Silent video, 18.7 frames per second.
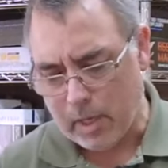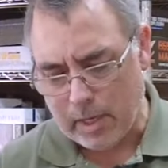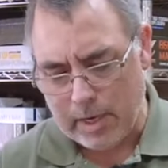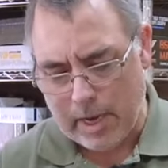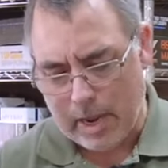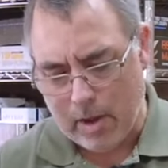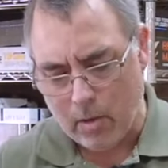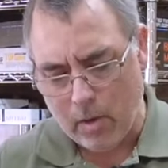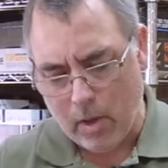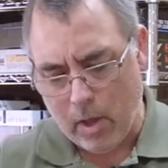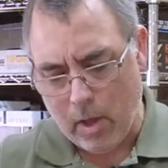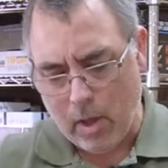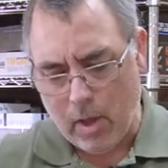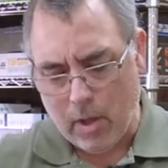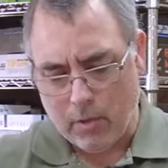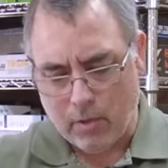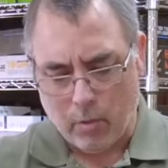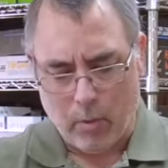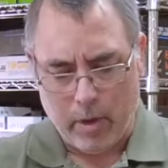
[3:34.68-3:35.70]
Now,
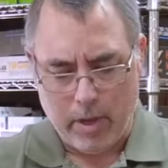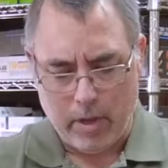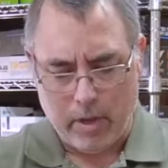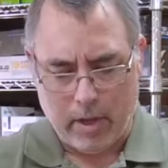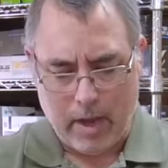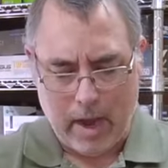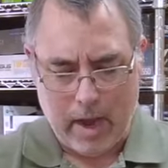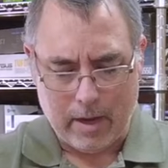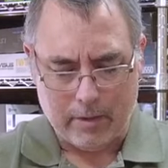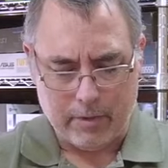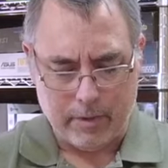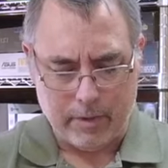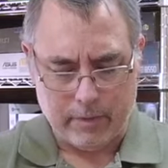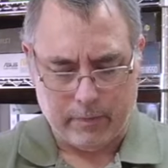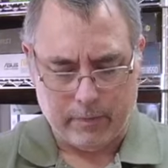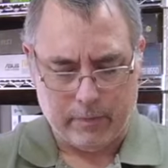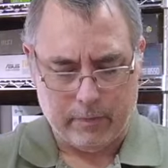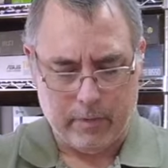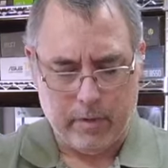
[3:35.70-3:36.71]
the way you cock
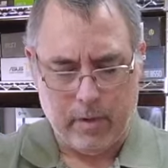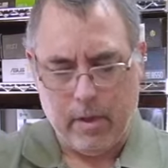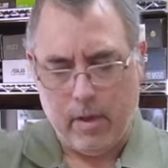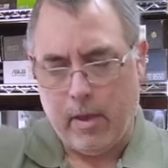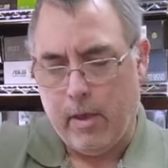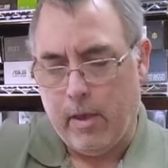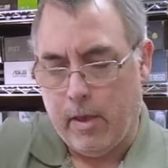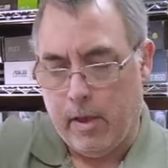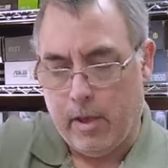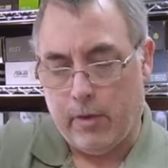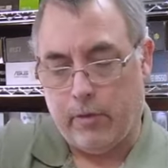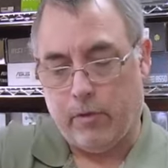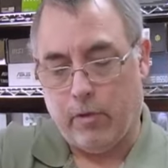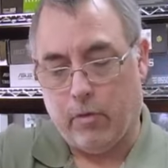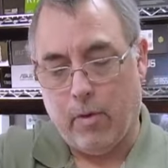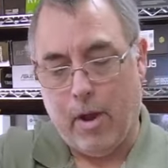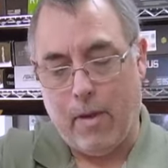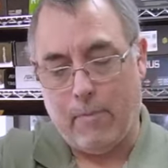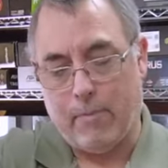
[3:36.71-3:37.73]
this is
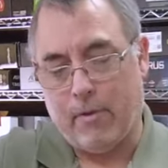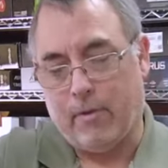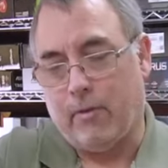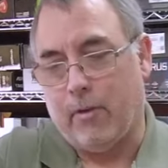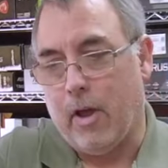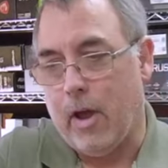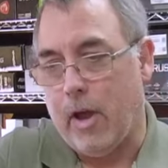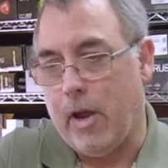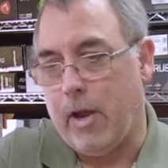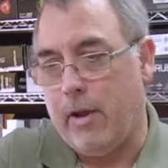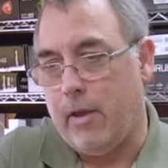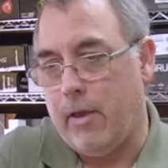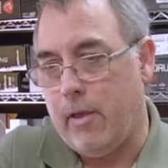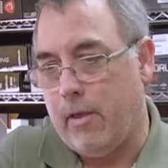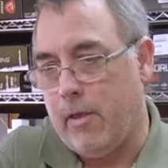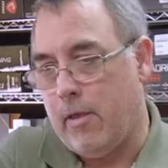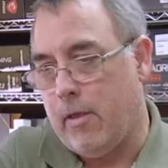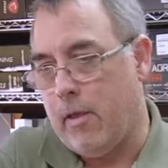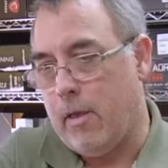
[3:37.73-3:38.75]
you grab the slide,
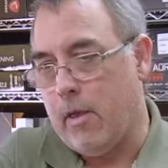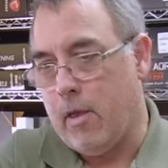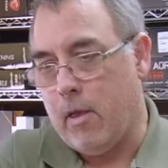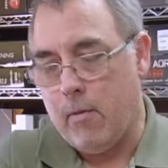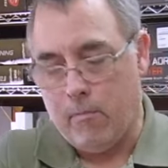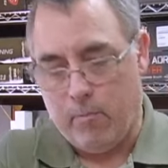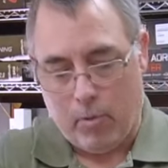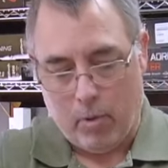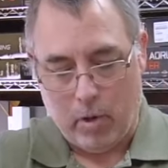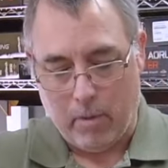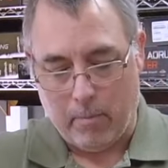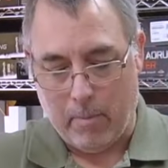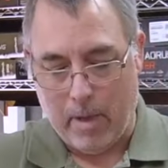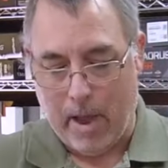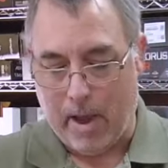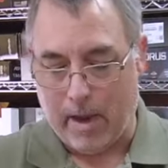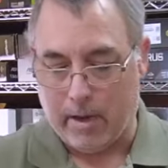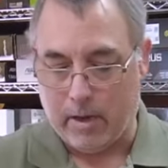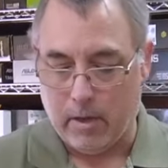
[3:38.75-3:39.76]
pull it
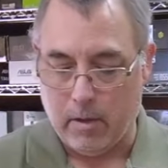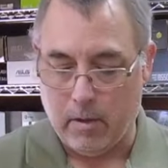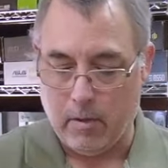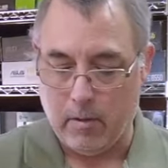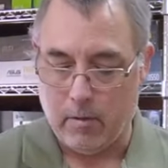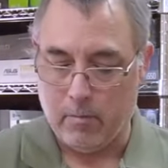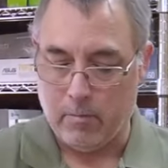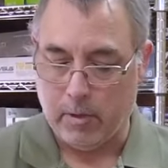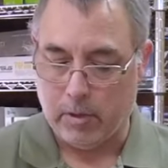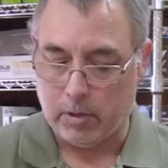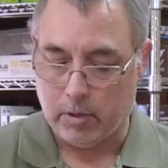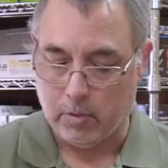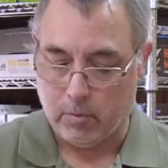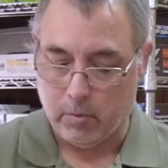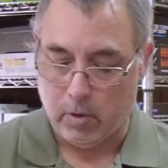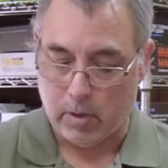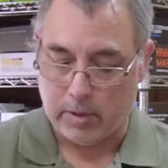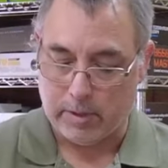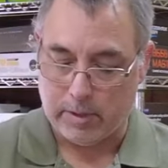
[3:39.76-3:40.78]
back, make sure
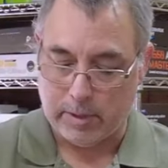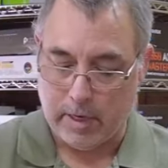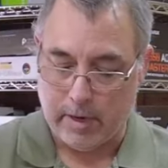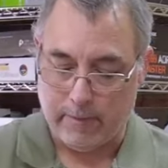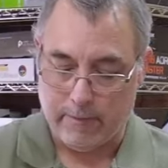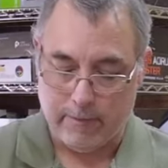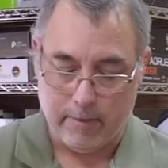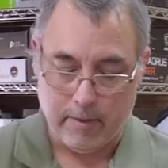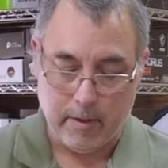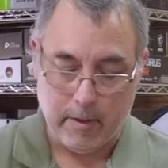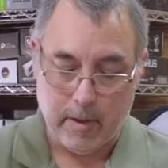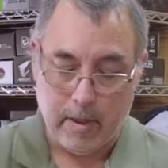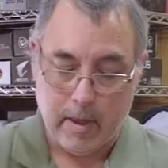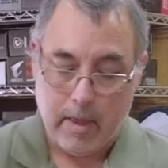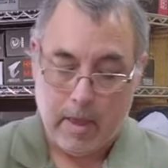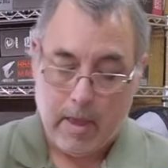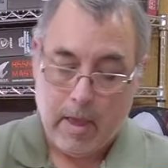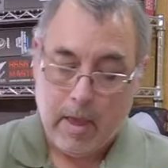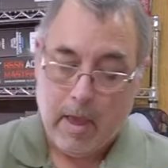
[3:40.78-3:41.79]
we're on safe.
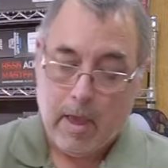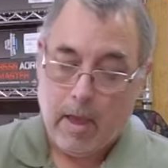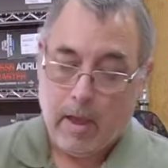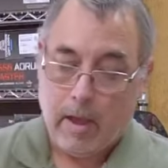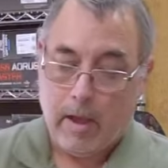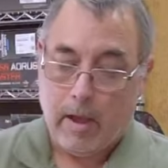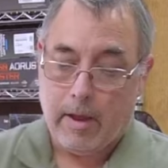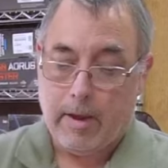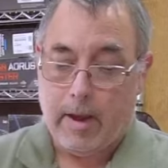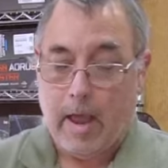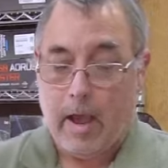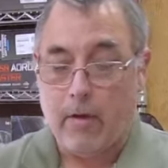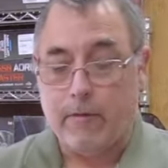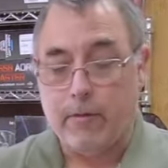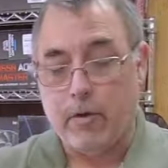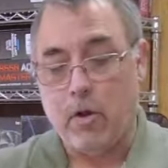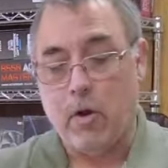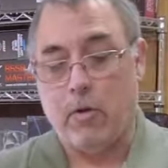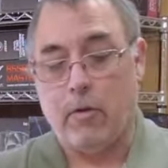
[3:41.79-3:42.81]
Uh, now,
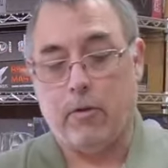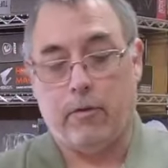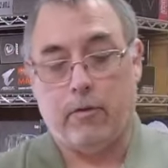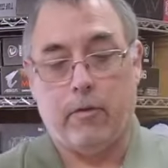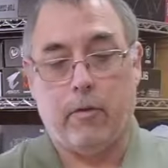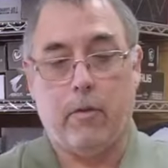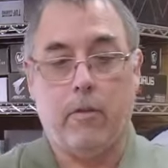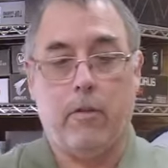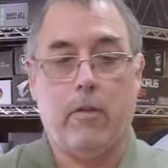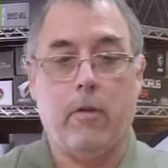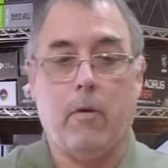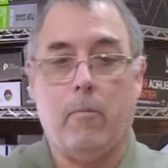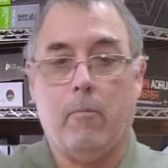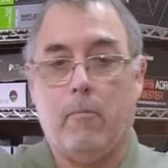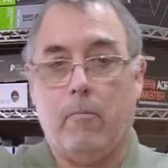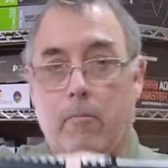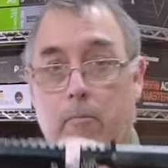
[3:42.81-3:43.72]
if you notice, the